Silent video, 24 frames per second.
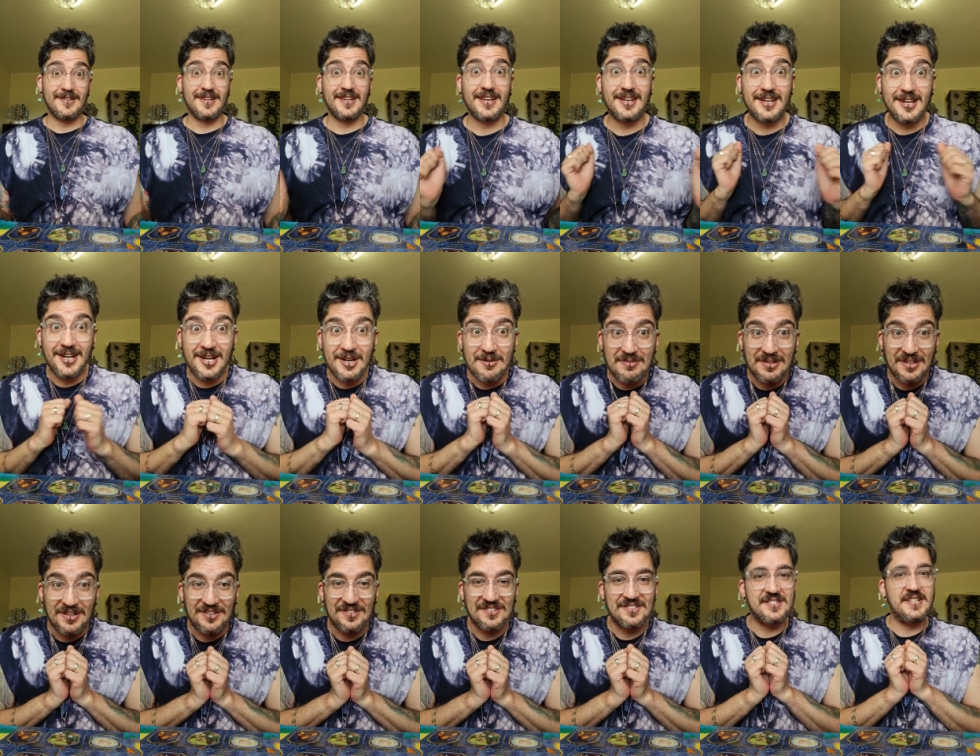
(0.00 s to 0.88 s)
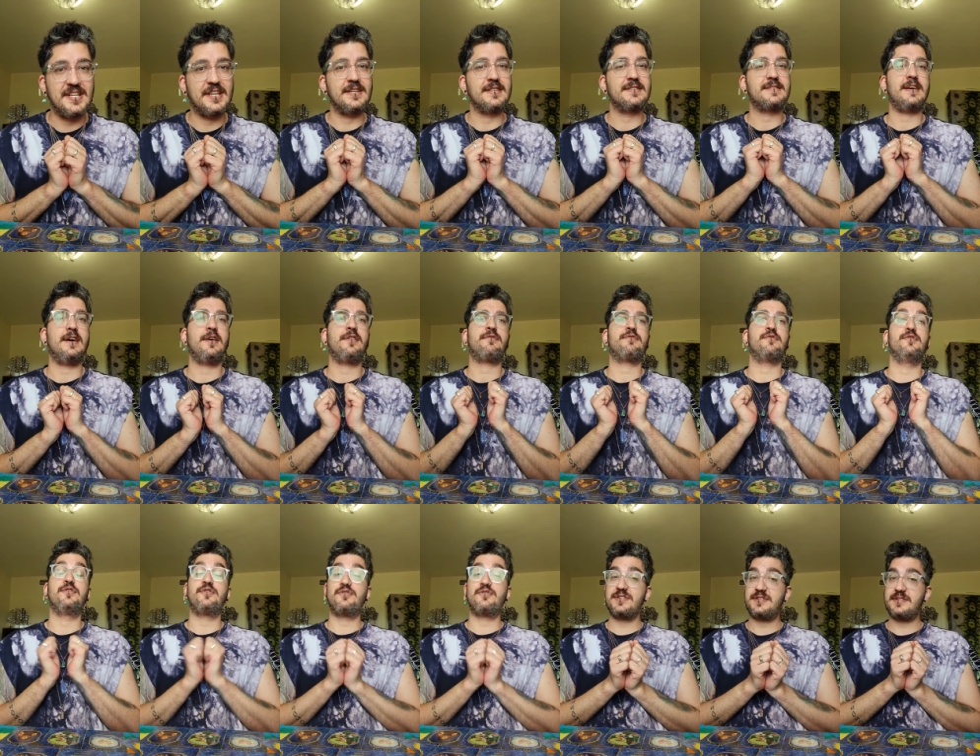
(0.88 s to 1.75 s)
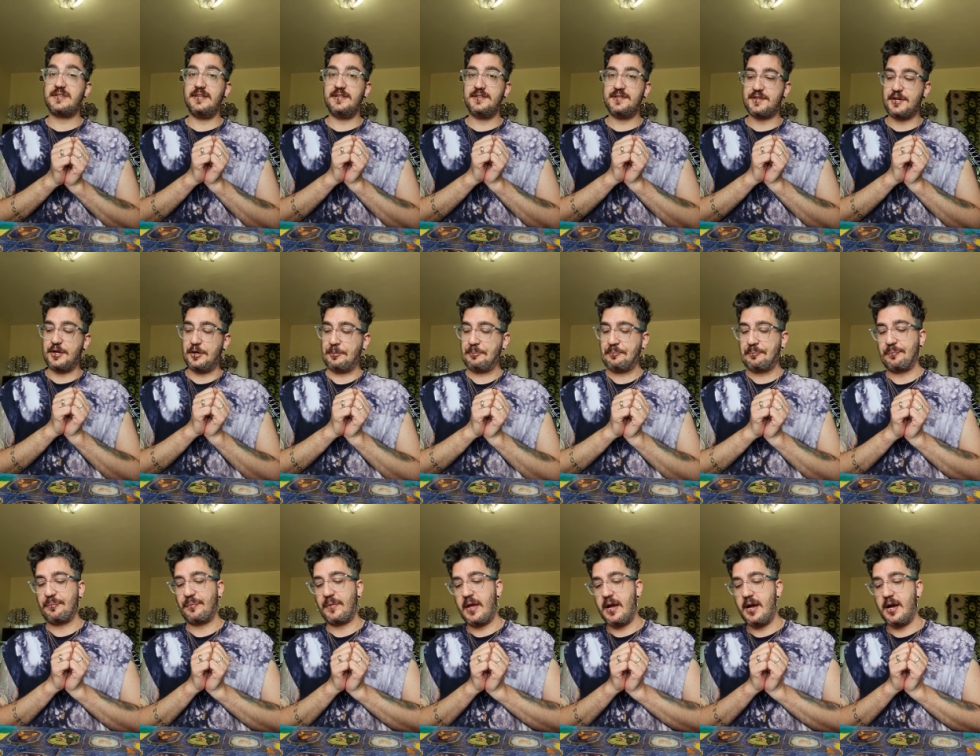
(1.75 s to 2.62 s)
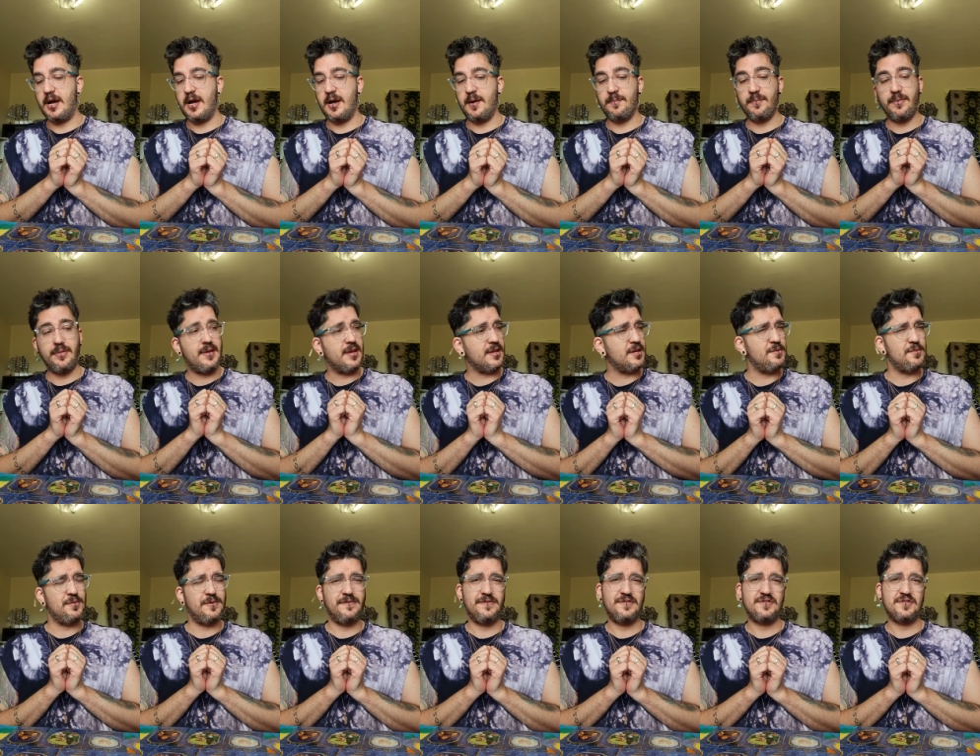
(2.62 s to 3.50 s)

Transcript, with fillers: come along. Tickets are through Crystal and Stone. Um, thank you all for